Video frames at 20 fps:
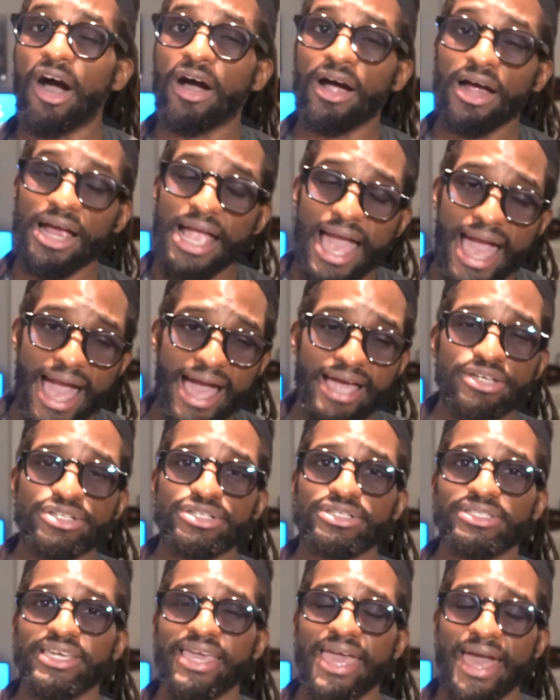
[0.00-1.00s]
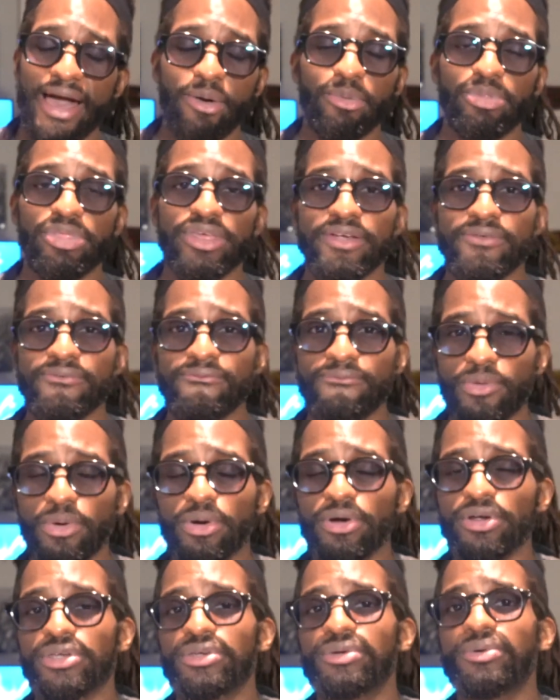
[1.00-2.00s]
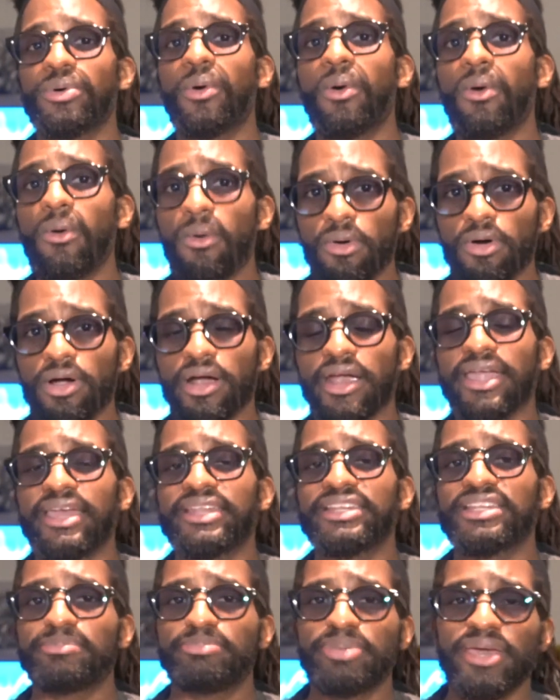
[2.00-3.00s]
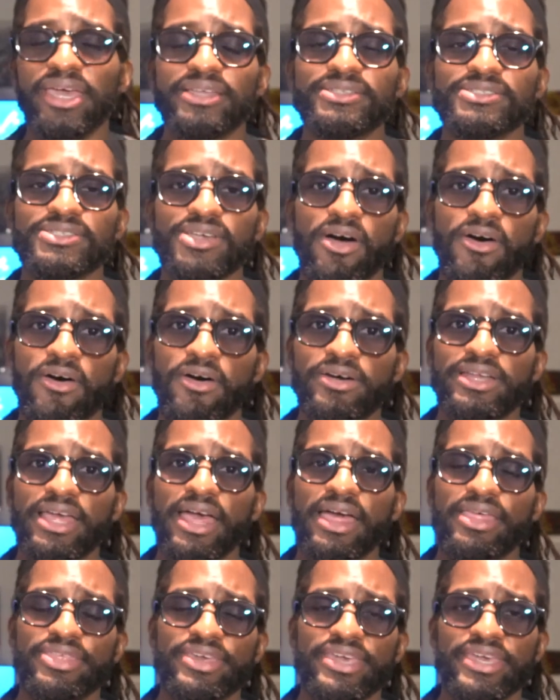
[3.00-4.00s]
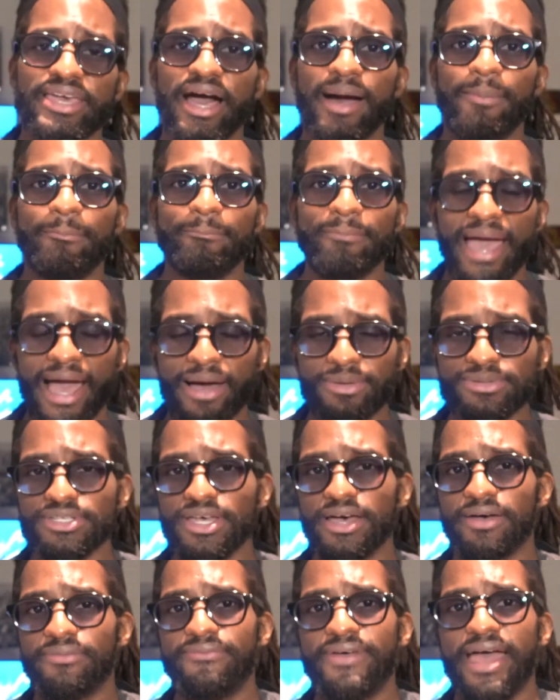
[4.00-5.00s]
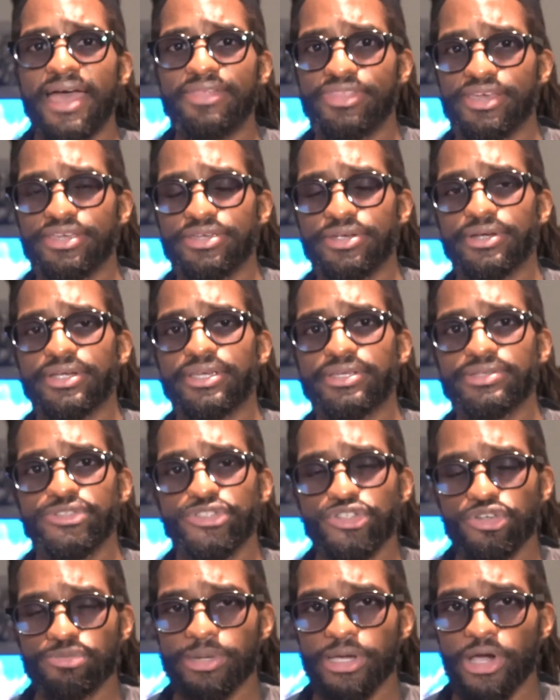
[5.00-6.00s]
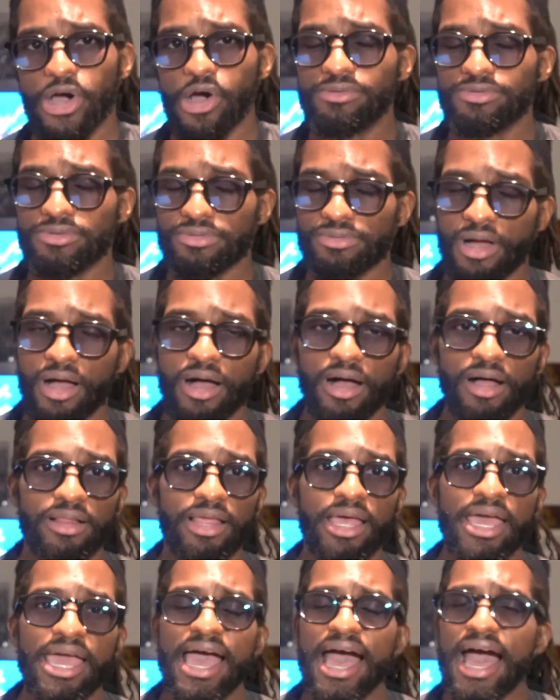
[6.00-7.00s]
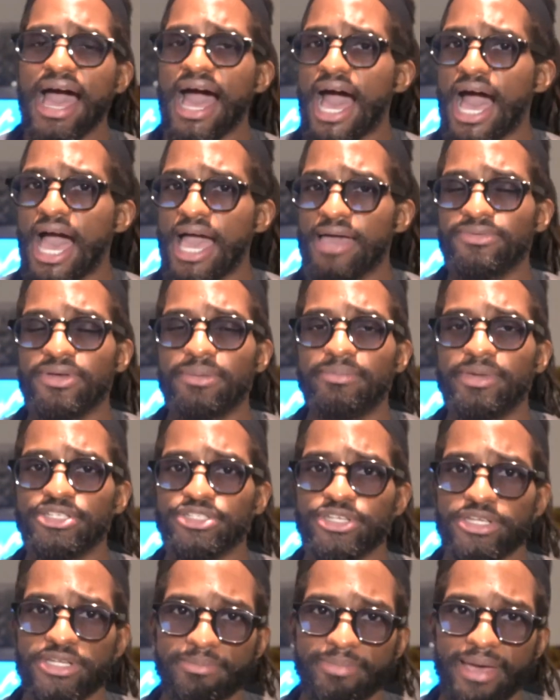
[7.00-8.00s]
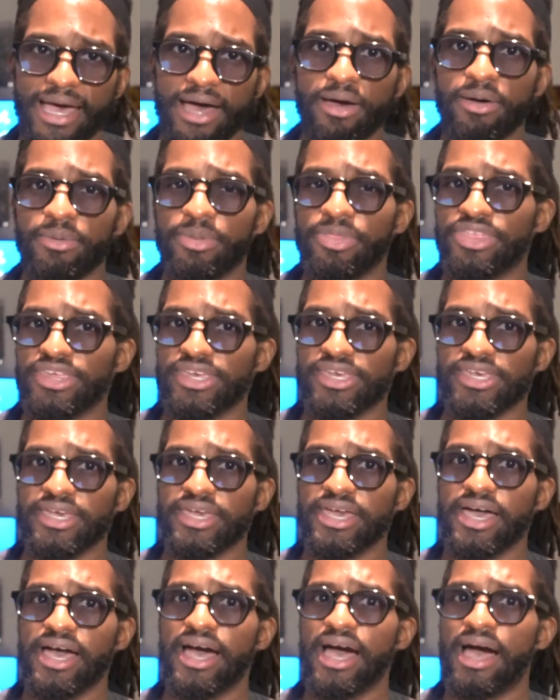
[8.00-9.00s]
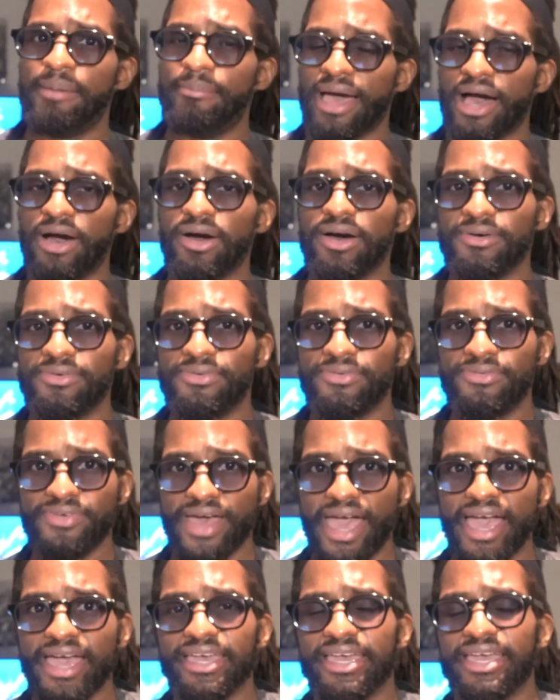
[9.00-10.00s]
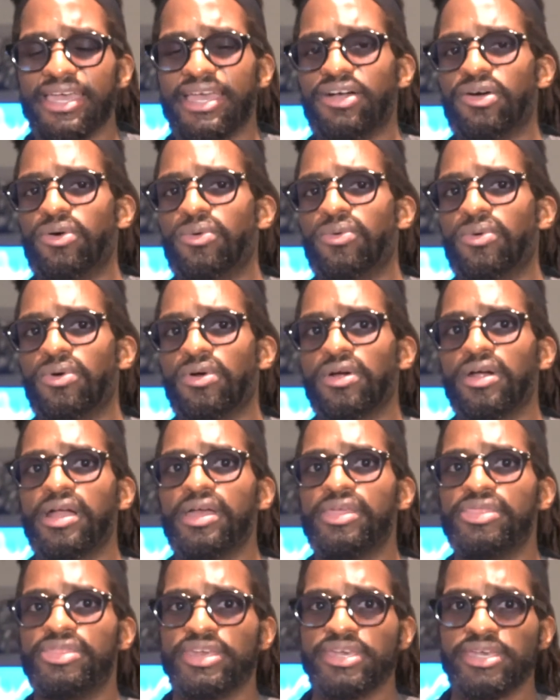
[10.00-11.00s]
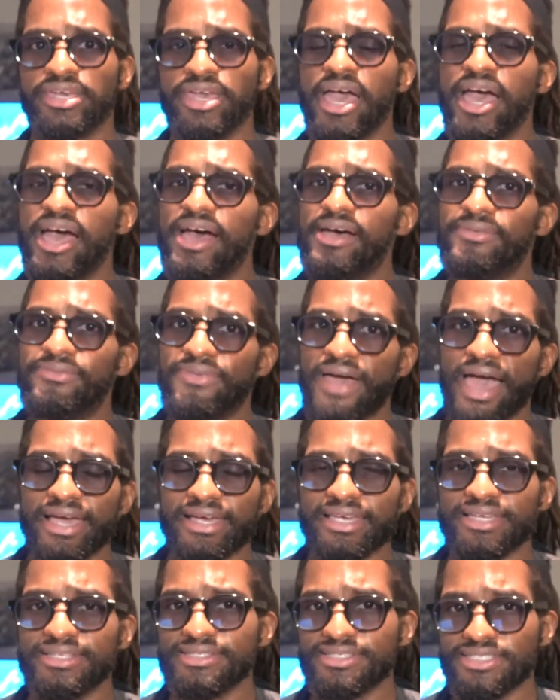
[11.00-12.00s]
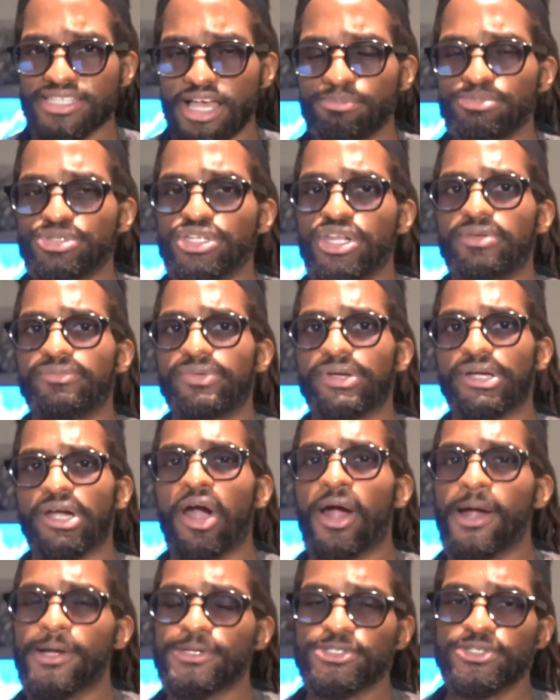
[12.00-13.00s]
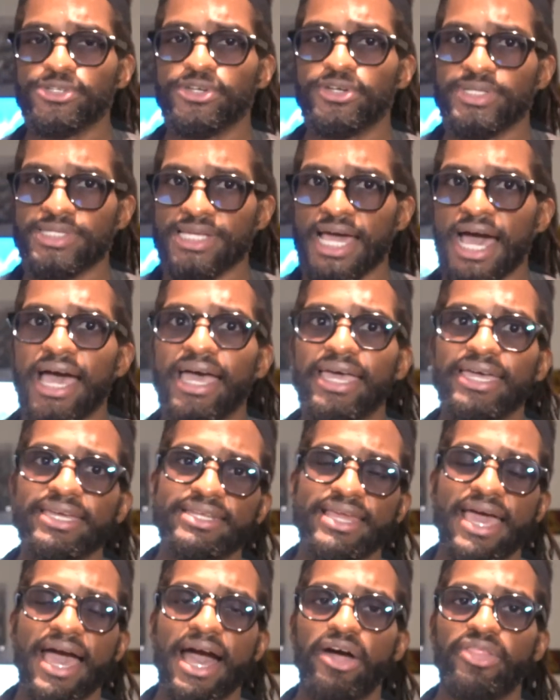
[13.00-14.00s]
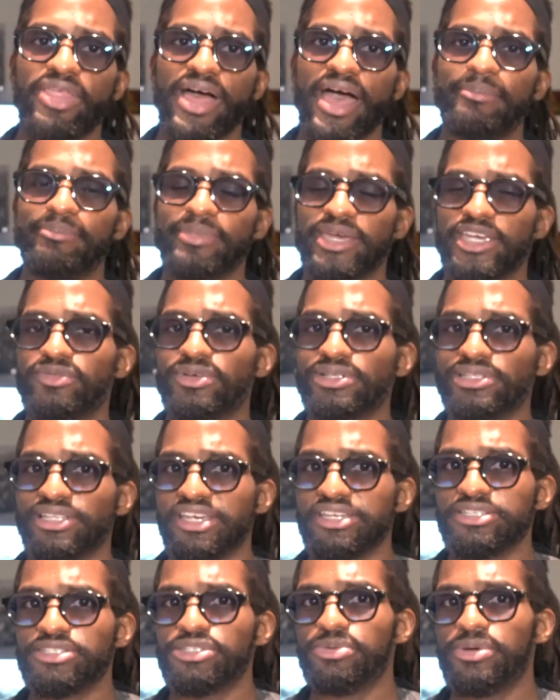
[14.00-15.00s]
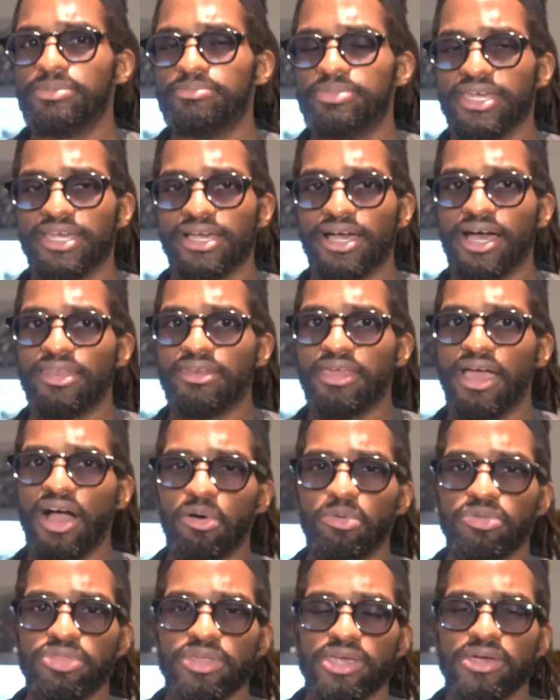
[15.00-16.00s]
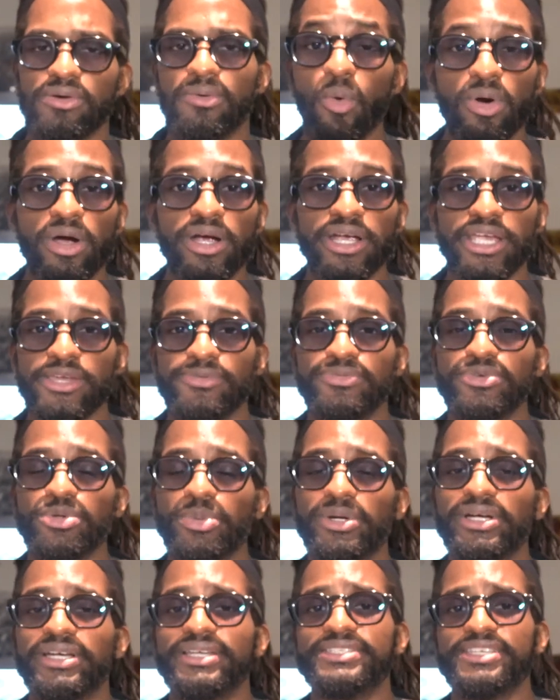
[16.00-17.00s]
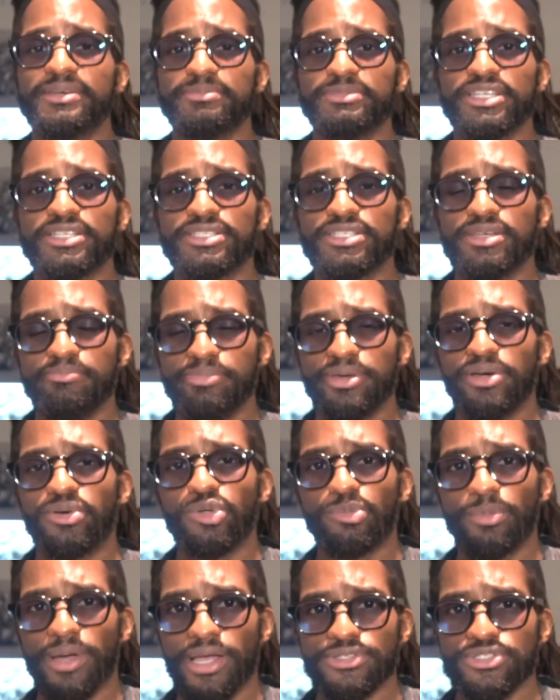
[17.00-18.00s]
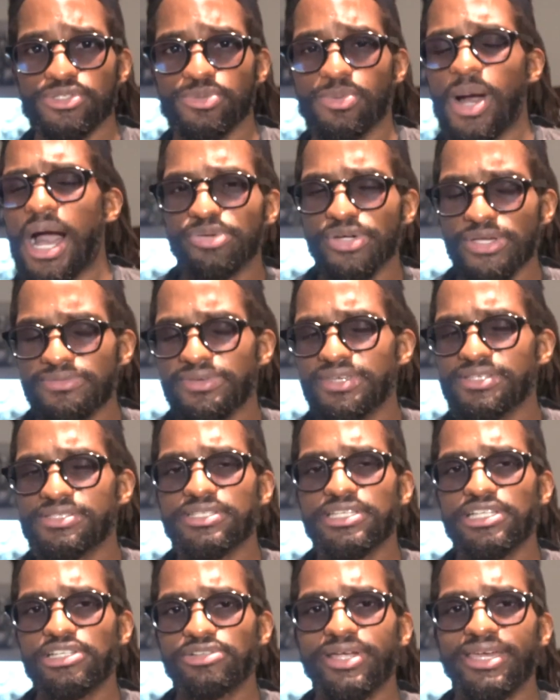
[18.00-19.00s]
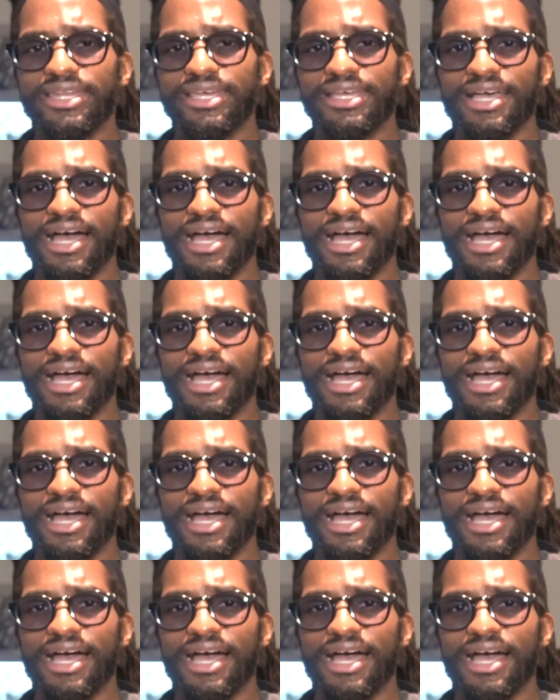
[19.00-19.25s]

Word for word: are actually healthy for you, or it depends on the amount of fat that you're consuming overall. I've mentioned about the amount of fat or the fat consumption in regards to your diet and how that may relate to it being unhealthy, or if you were attempting to build muscle, previously created